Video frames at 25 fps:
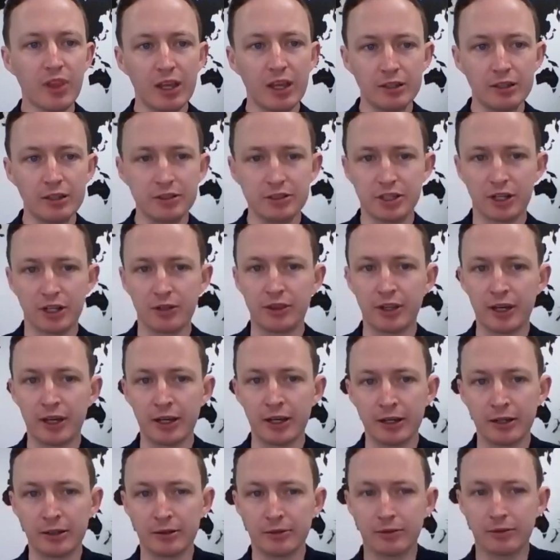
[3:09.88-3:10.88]
So
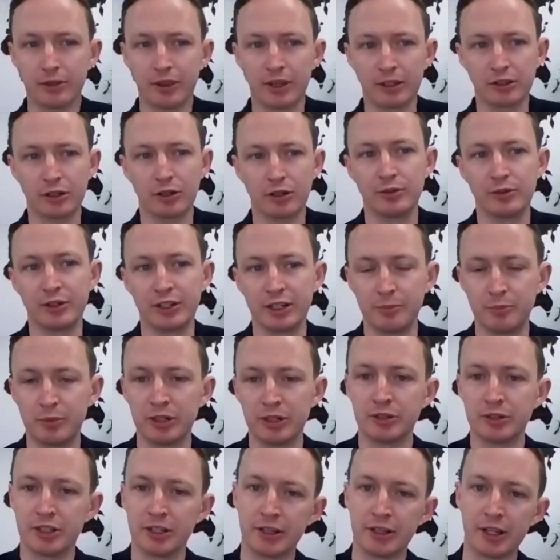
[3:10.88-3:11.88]
they're currently
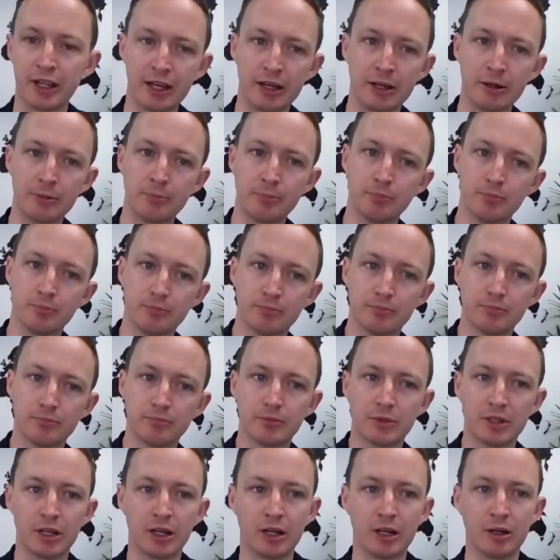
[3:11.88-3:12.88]
building their
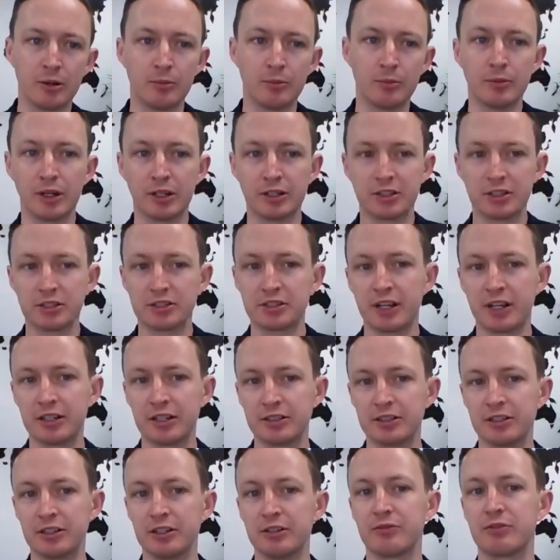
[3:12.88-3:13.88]

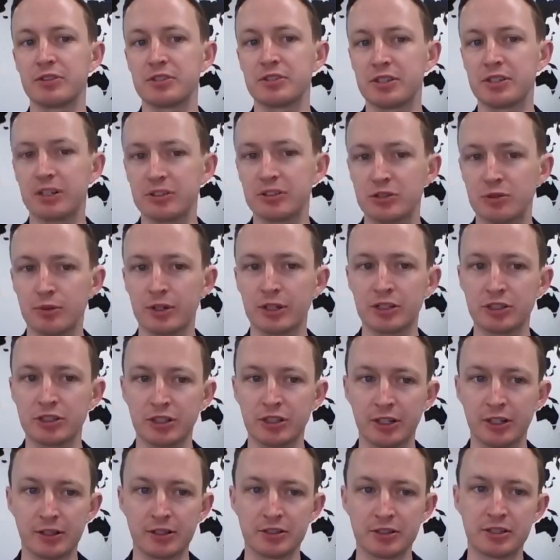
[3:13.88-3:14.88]
understanding of the situation
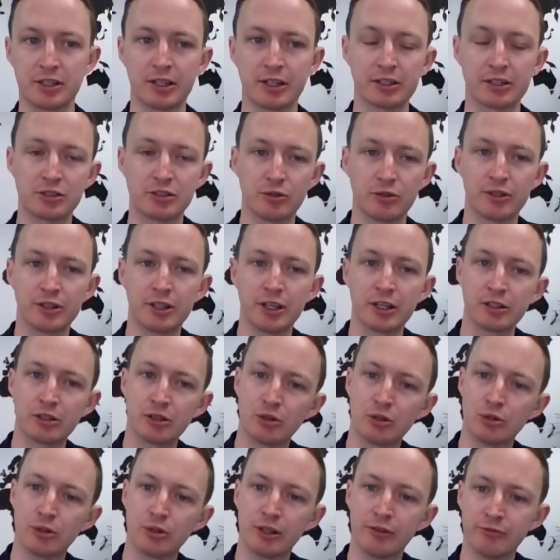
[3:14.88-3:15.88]
in the sector, and then
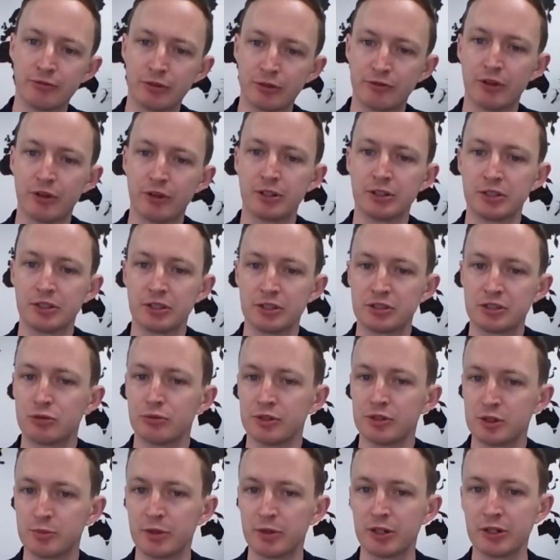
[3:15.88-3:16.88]
calling for funders to
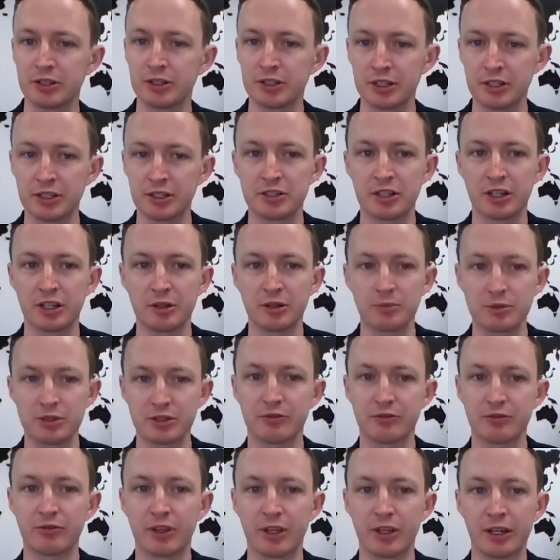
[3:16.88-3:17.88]
respond in terms
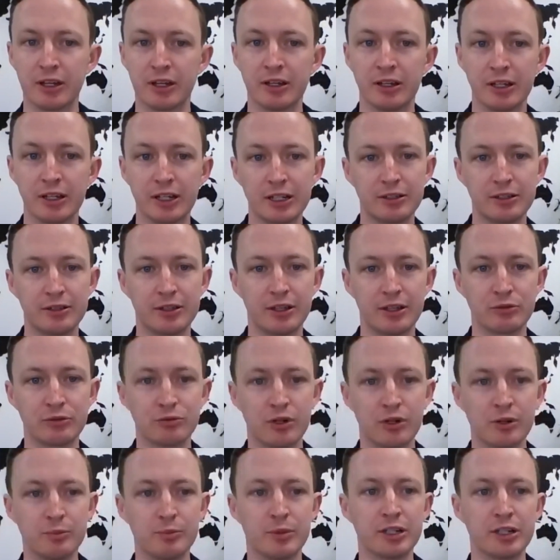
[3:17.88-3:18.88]
of their
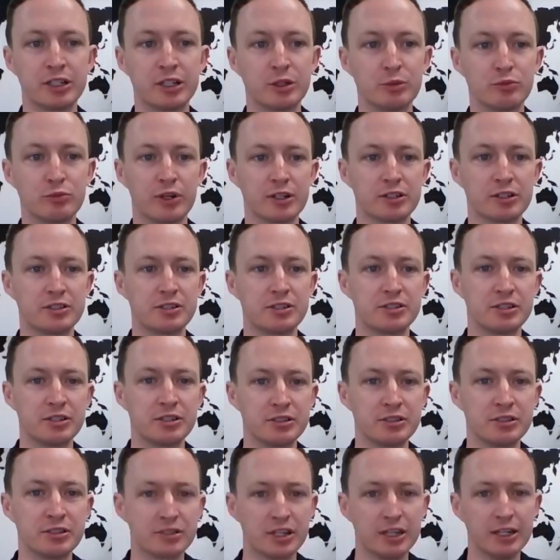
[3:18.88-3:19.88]
grant making
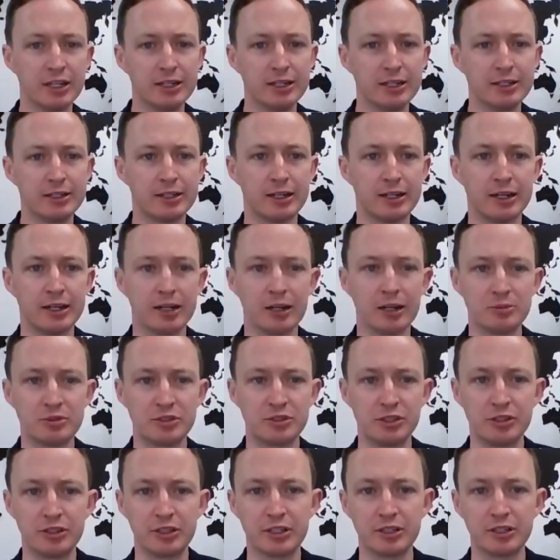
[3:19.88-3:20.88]
practices. So
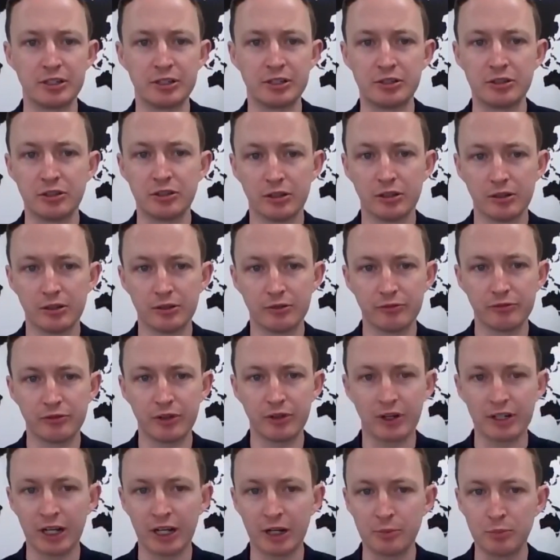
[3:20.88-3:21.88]
you can
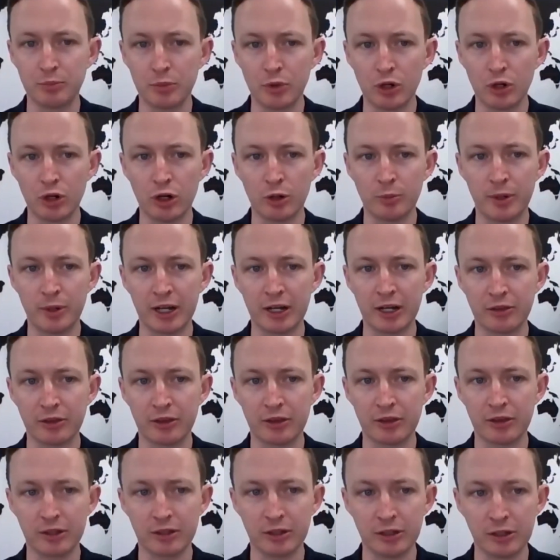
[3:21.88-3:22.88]
find out more about
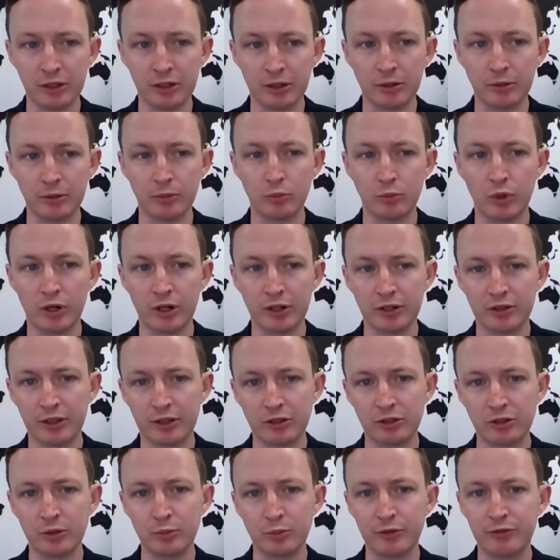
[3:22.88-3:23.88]
the work they're
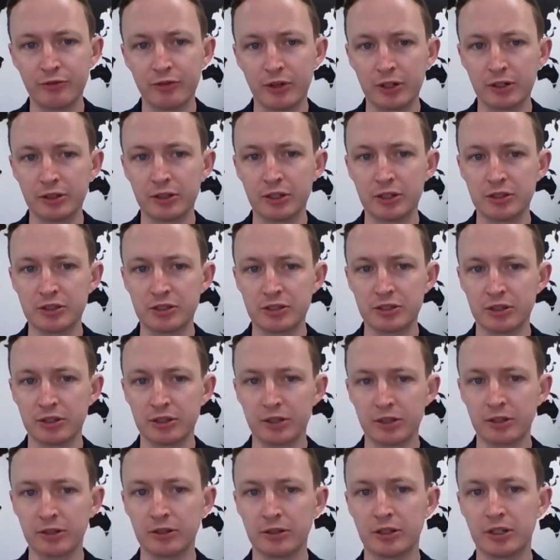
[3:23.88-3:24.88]
doing with funders
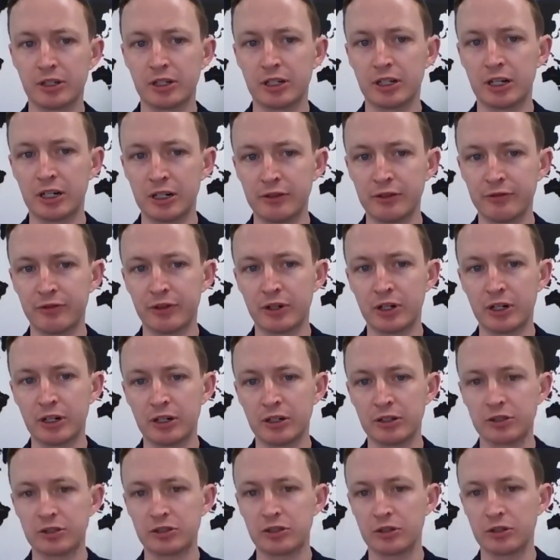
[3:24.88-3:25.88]
on
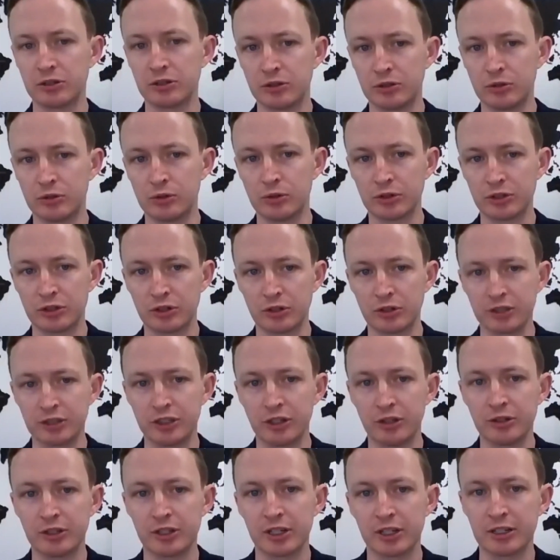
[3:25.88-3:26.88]

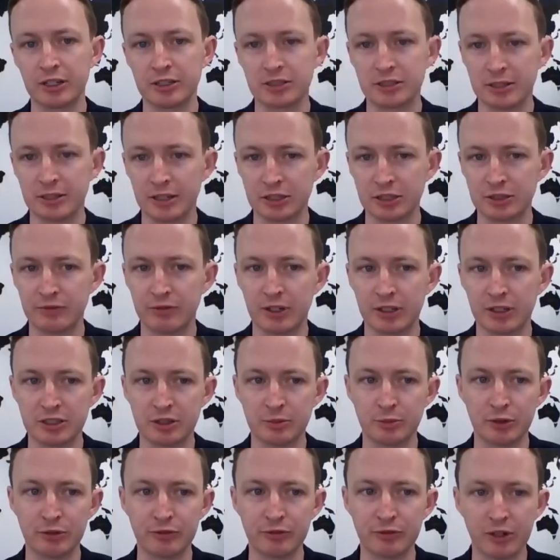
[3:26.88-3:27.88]

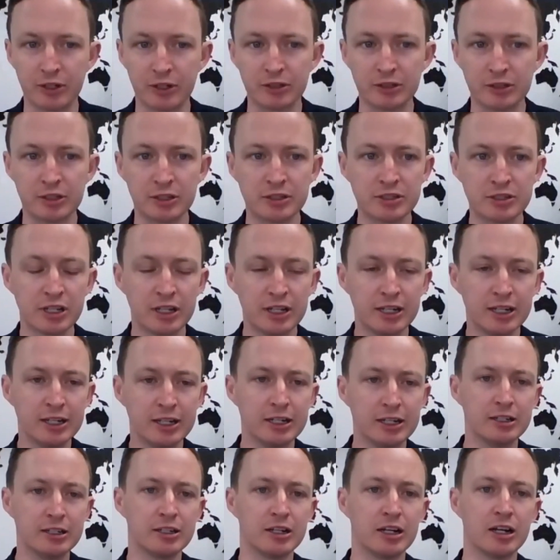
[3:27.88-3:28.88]
ivar.org.uk/flexiblefunders.
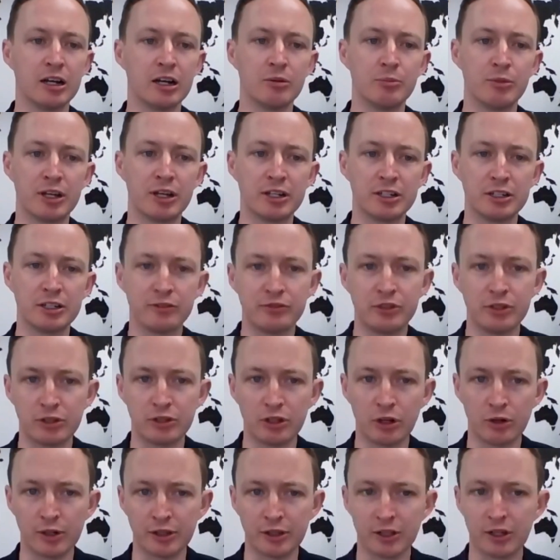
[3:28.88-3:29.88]
And if you go
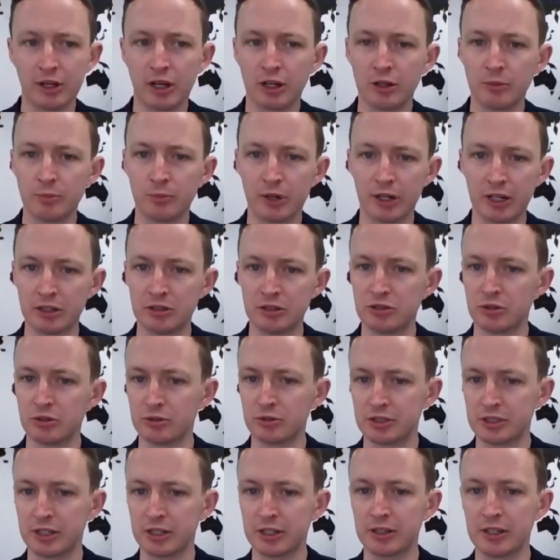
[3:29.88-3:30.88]
on the homepage, you'll
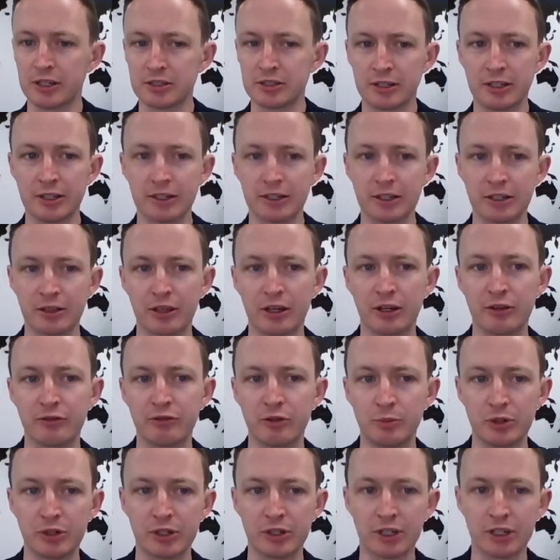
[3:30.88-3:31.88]
see there's a link there for
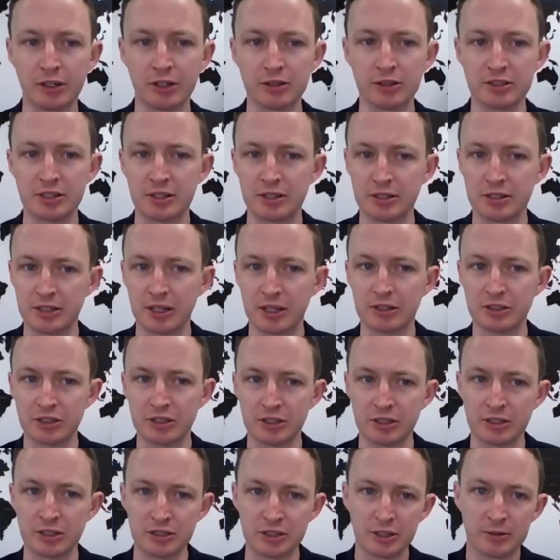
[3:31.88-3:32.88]
booking onto the
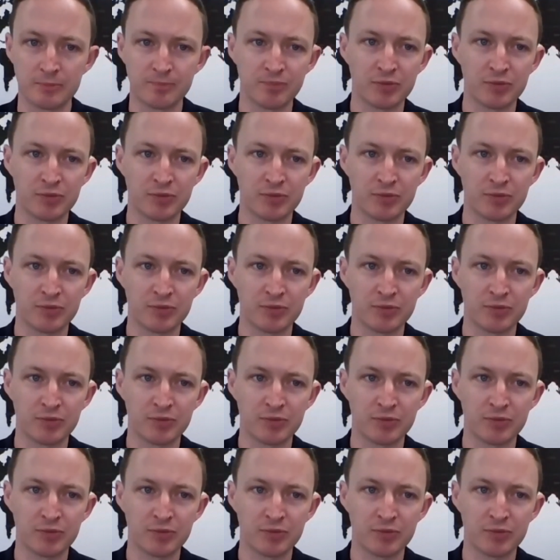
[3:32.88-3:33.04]
sessions.